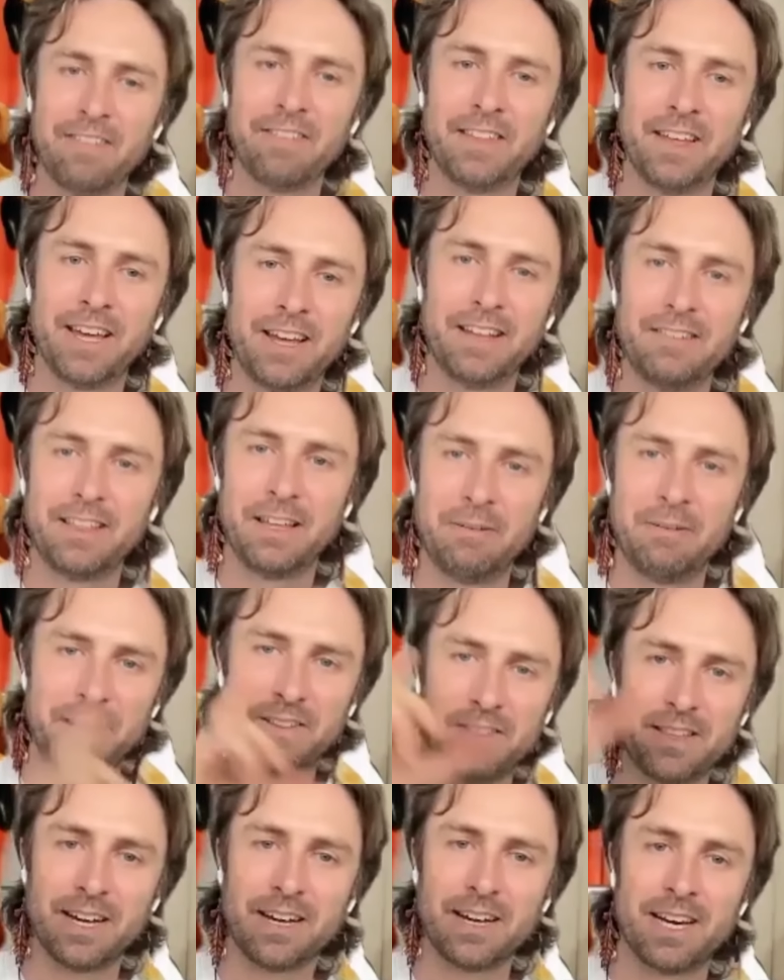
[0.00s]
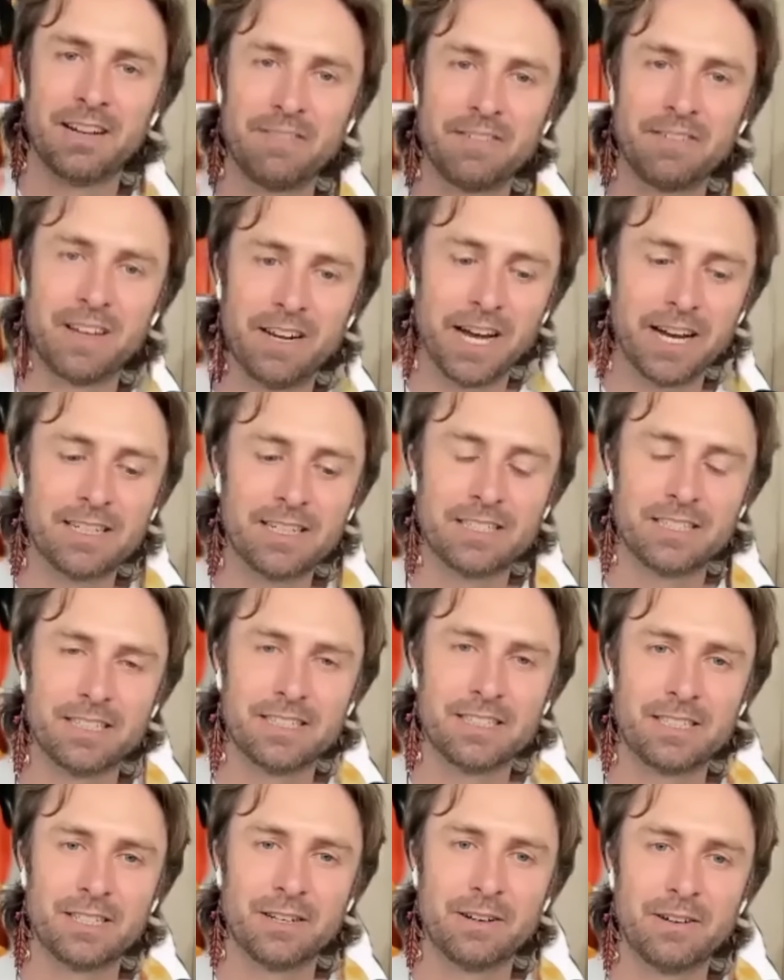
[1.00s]
And they made that kind of
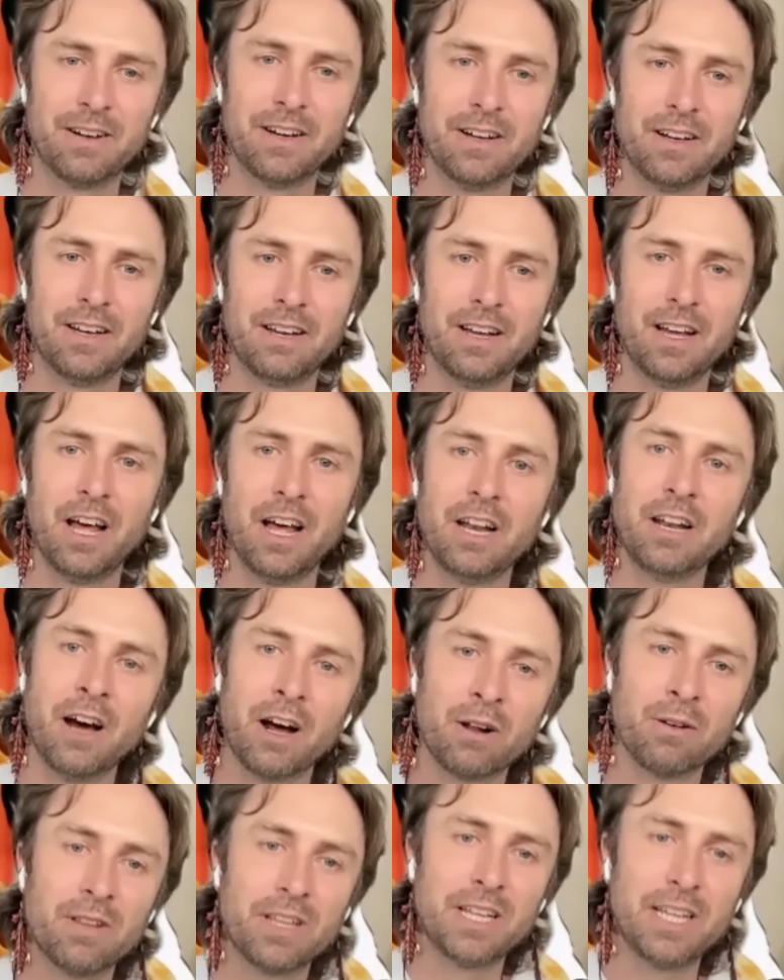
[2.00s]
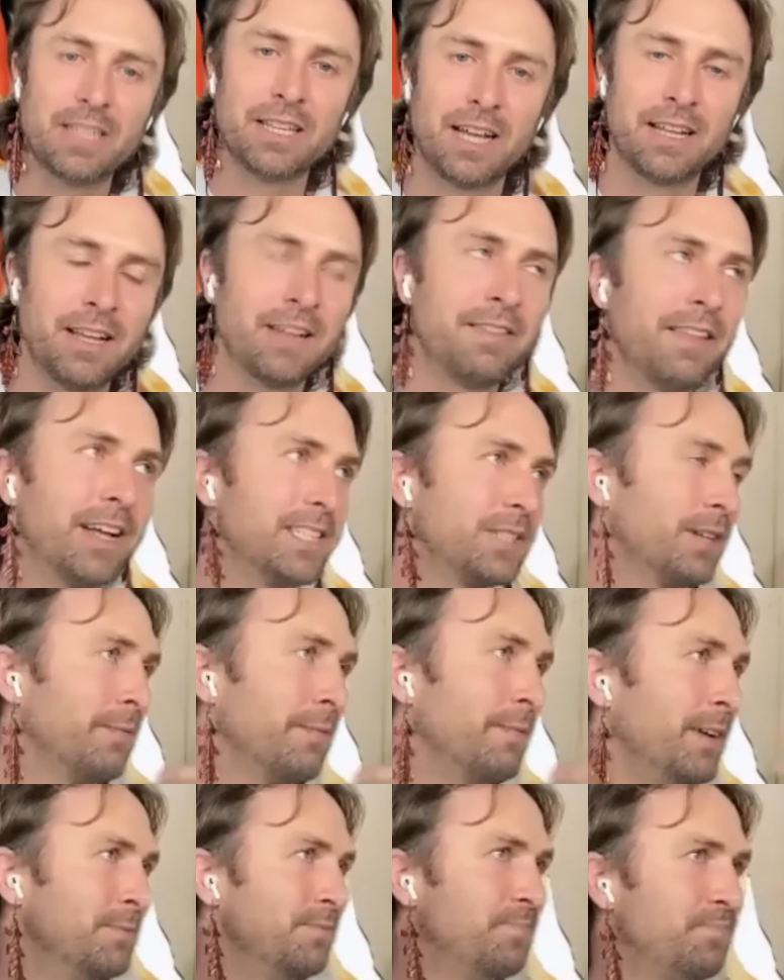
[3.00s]
connection. So not only that, and that's,
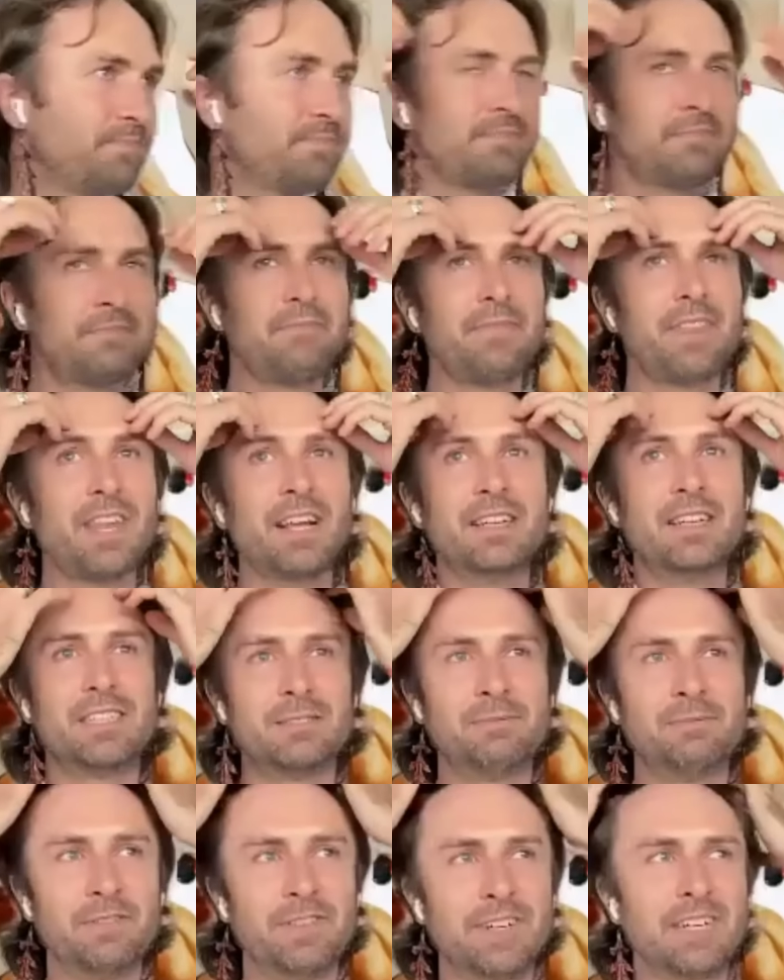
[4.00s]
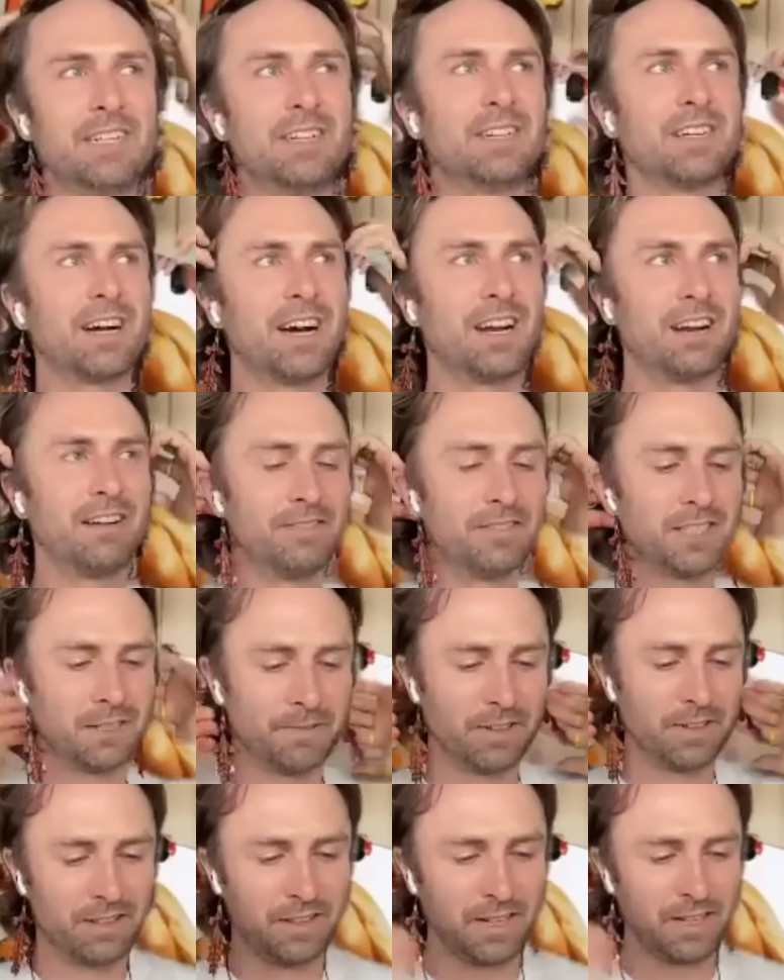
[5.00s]
I mean, just moving into kind of
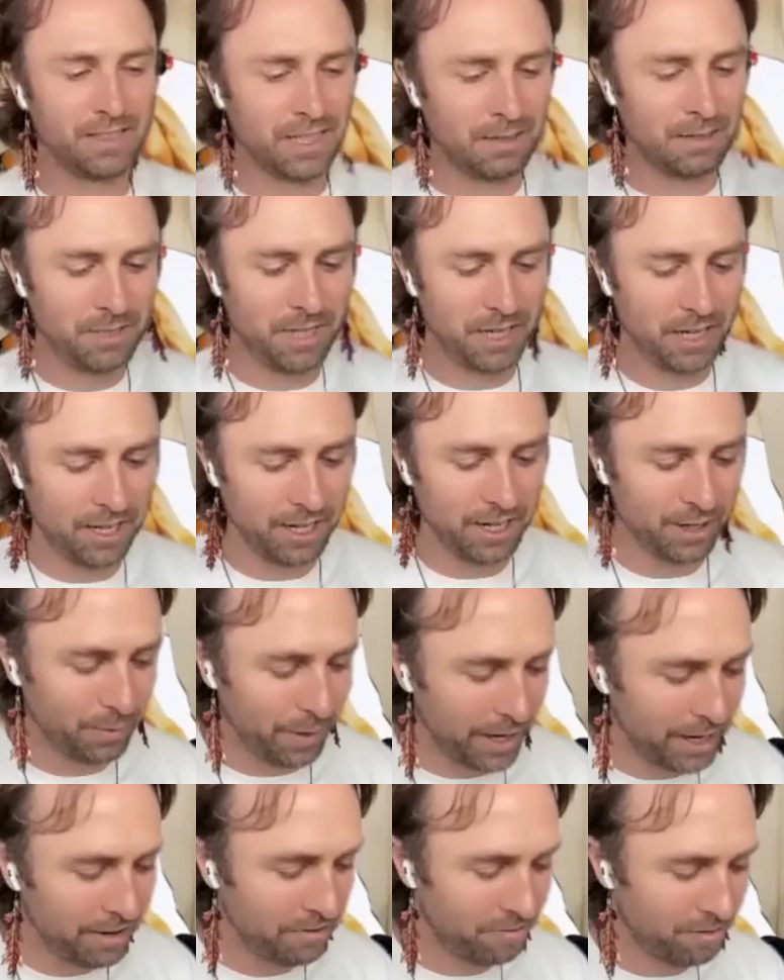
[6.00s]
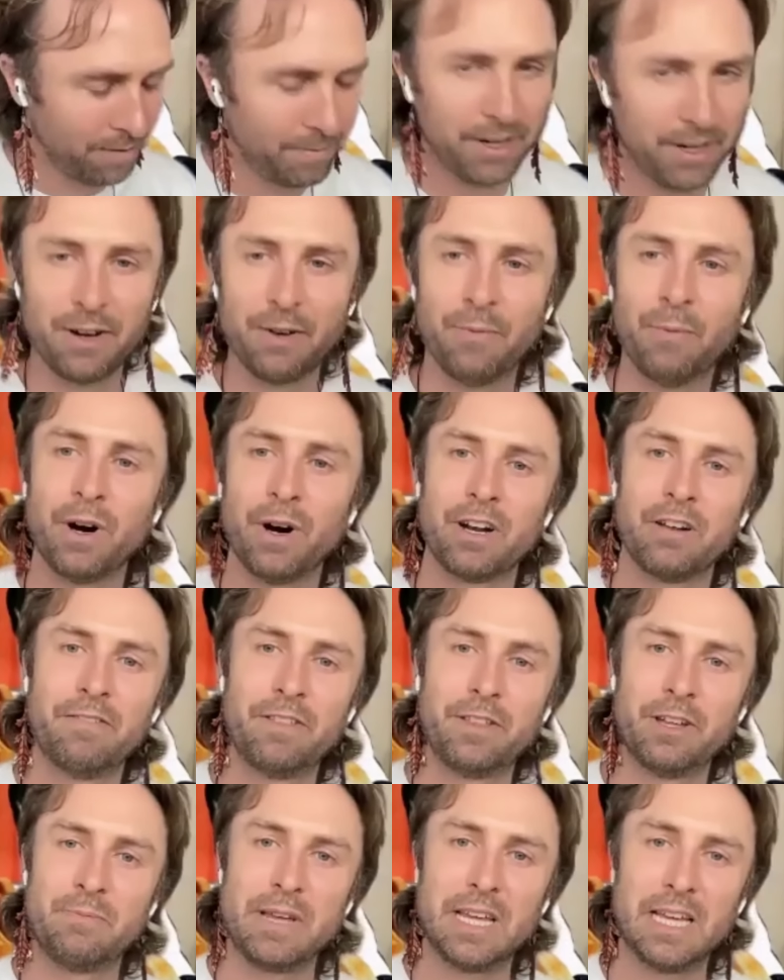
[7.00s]
some of the things I'm taking away from it. One
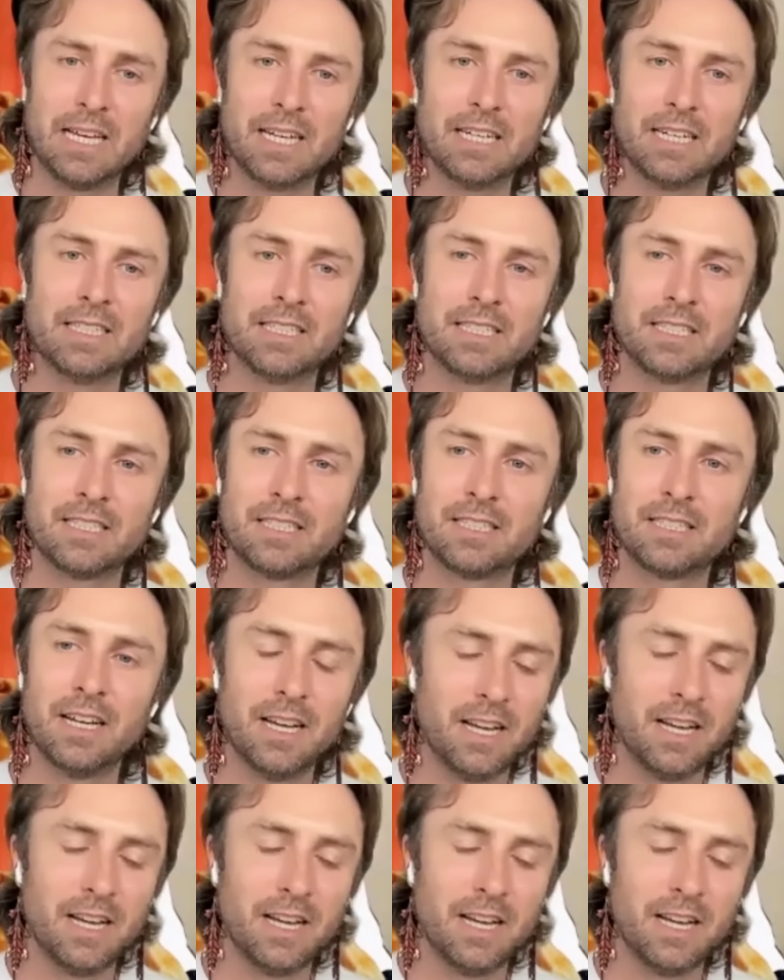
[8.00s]
of them is